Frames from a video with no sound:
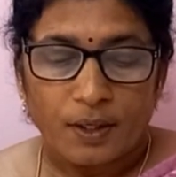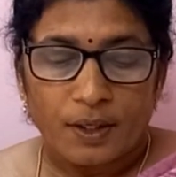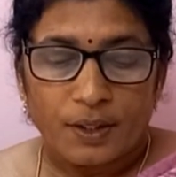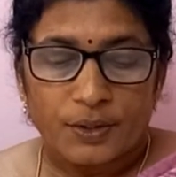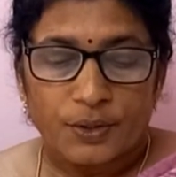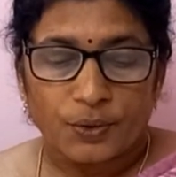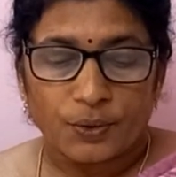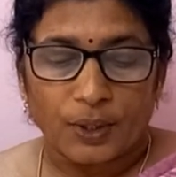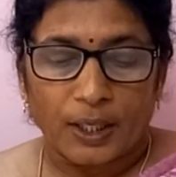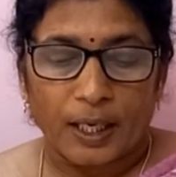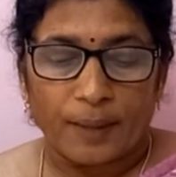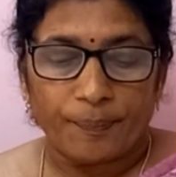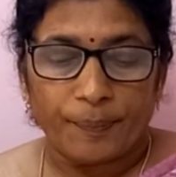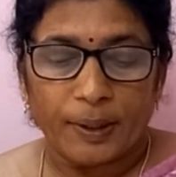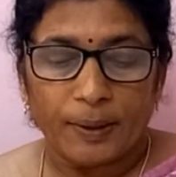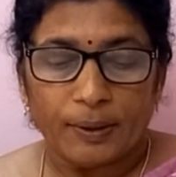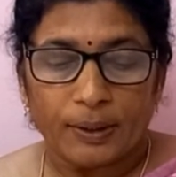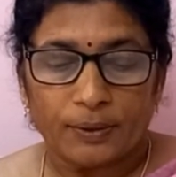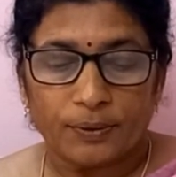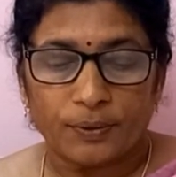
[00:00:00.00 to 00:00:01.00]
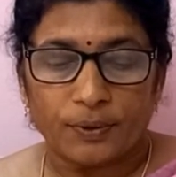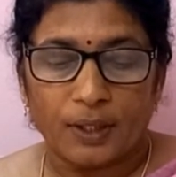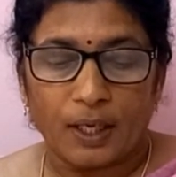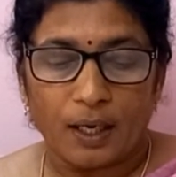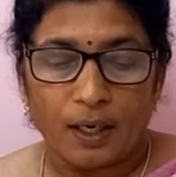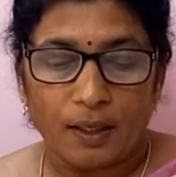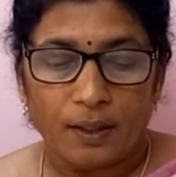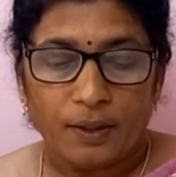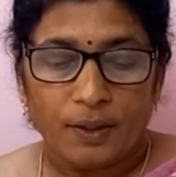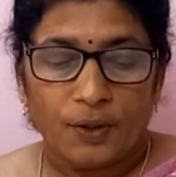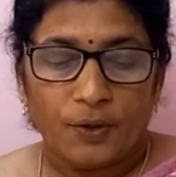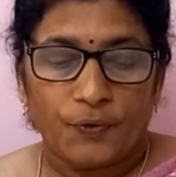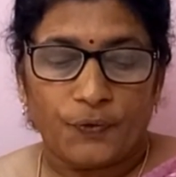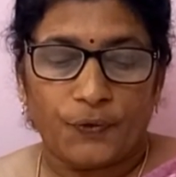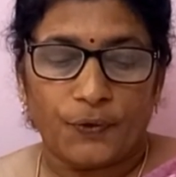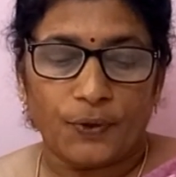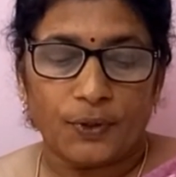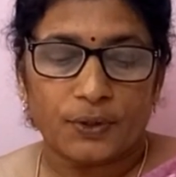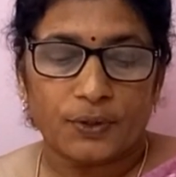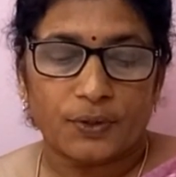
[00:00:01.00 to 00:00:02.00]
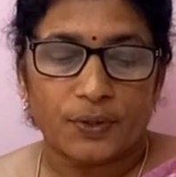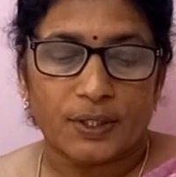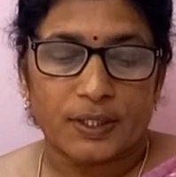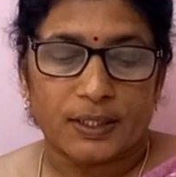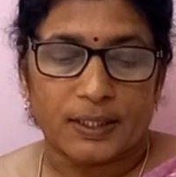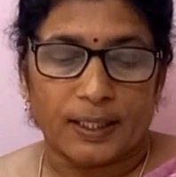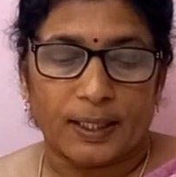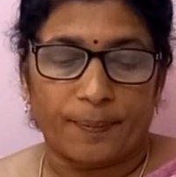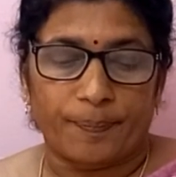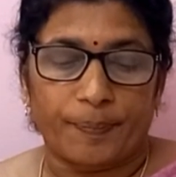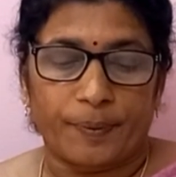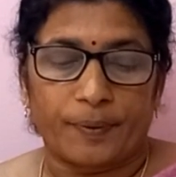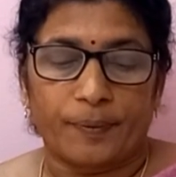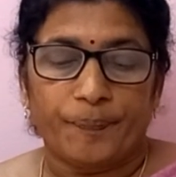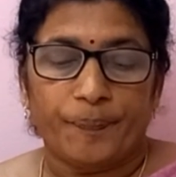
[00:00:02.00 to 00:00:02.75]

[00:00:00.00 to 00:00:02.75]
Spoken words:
So coming to the fourth step,